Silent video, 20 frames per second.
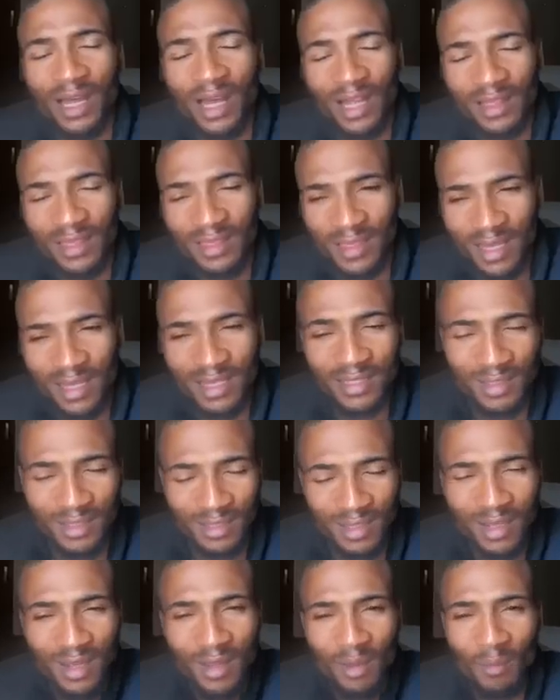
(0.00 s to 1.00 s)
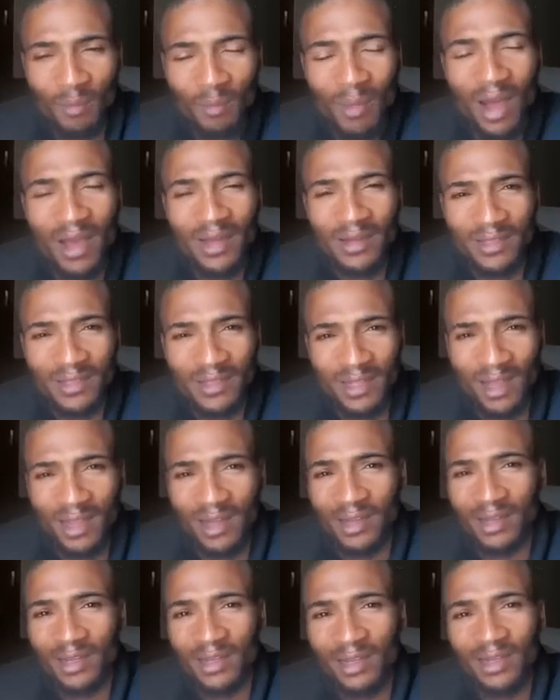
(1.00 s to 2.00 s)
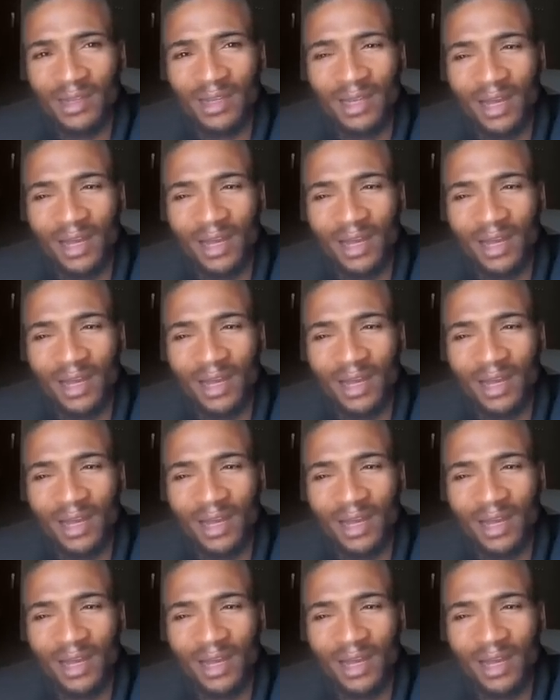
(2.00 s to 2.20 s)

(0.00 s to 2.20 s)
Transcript: And that's my desire,